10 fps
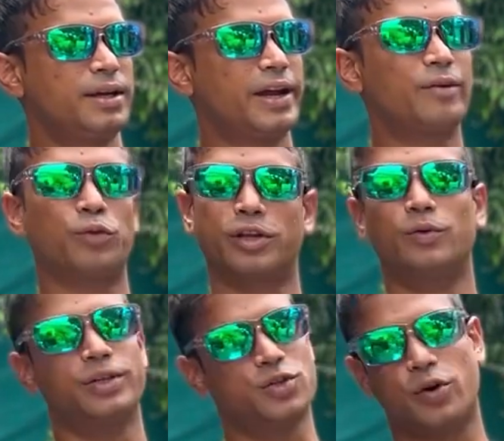get what
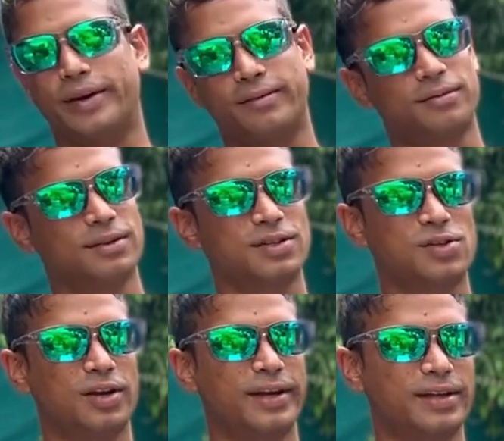you enjoy.
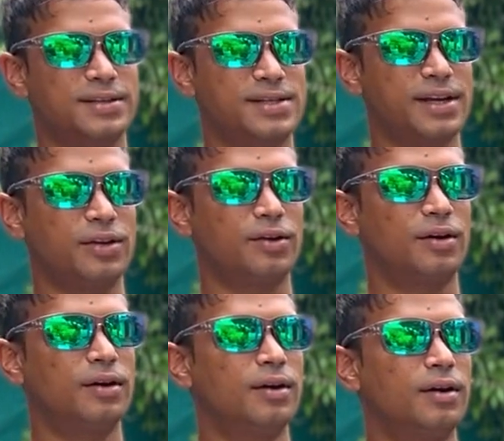That's all I can say,
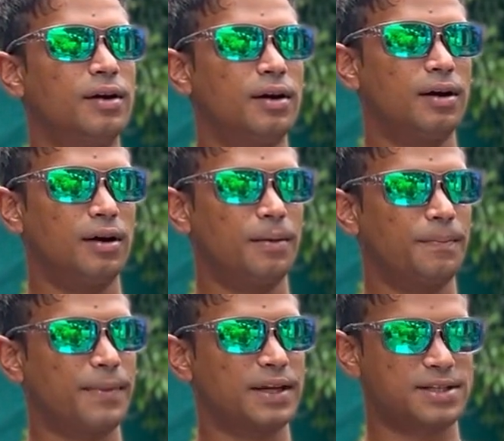
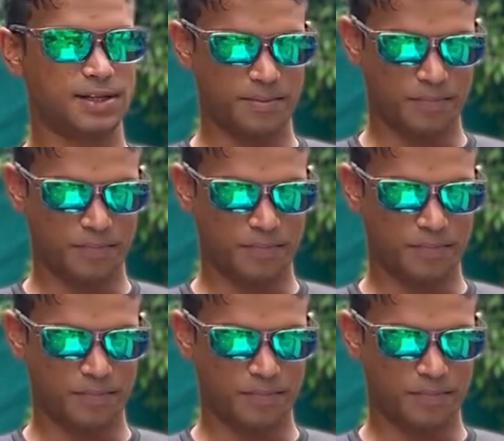that's the